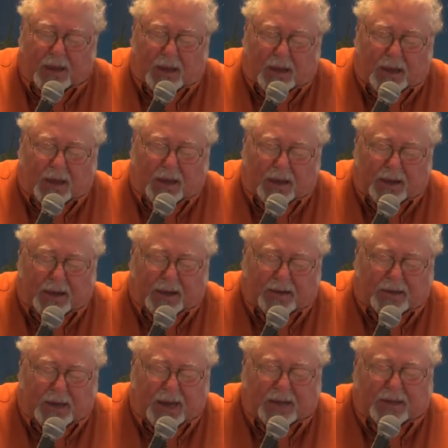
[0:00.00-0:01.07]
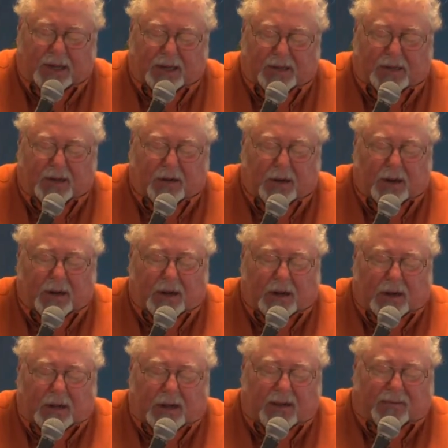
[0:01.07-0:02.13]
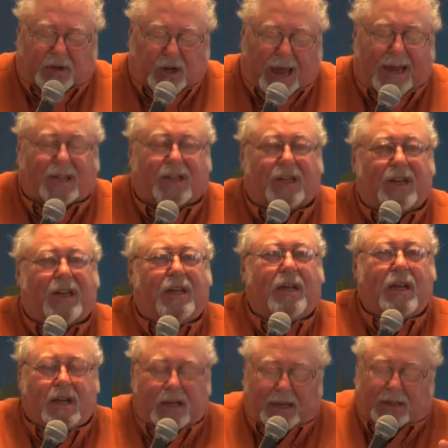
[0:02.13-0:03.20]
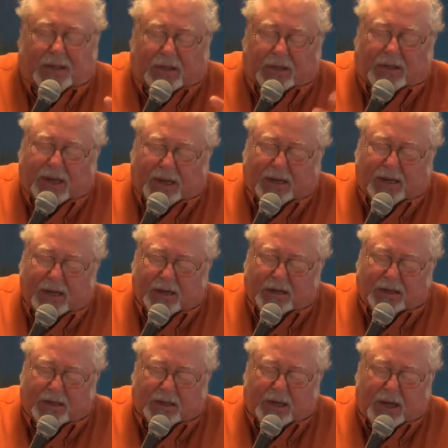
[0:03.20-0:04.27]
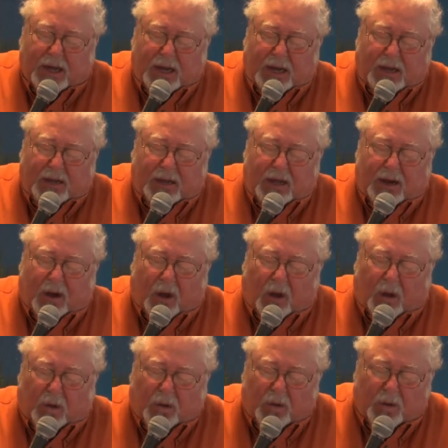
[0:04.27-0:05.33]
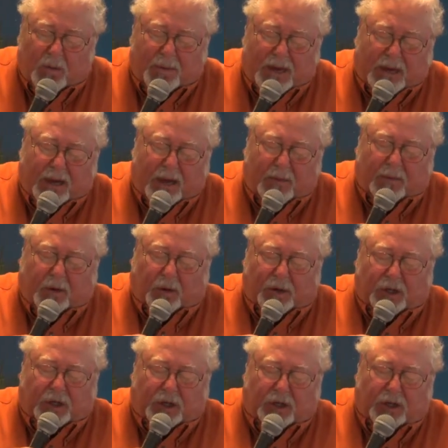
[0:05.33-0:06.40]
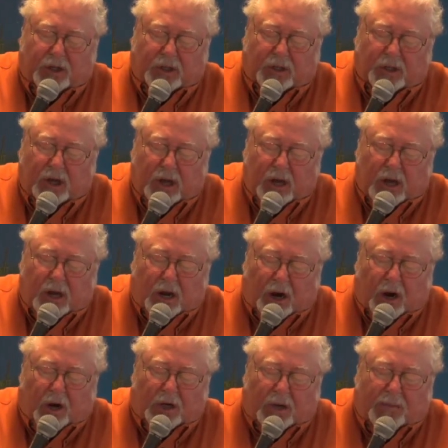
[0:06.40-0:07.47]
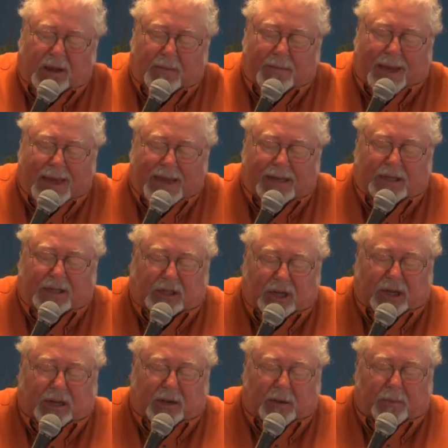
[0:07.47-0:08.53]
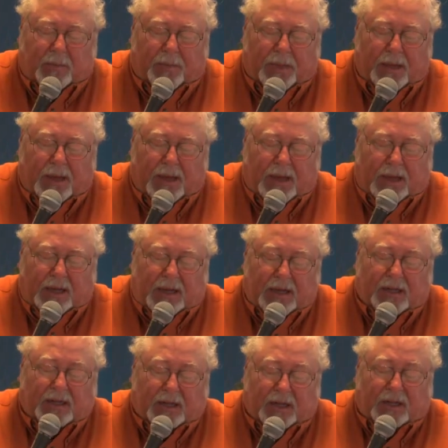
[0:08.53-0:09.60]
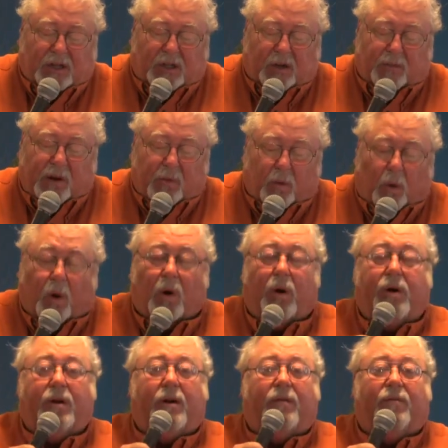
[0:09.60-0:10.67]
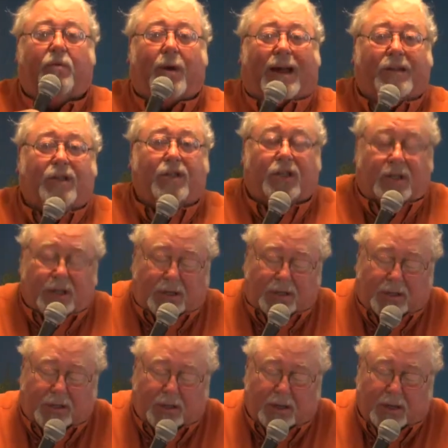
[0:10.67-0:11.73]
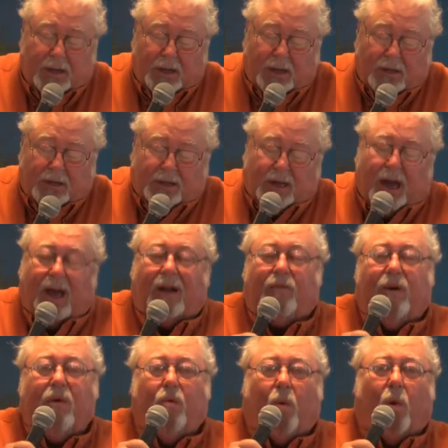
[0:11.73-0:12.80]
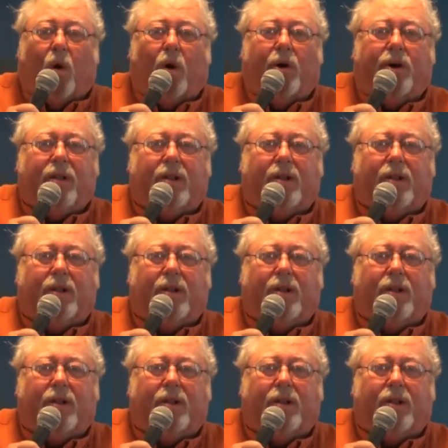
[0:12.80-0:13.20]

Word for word: uh, as Dick says here, if chastening is sickness, then all who become Christians are to be made sick. Is this the reward of righteousness? Does God reward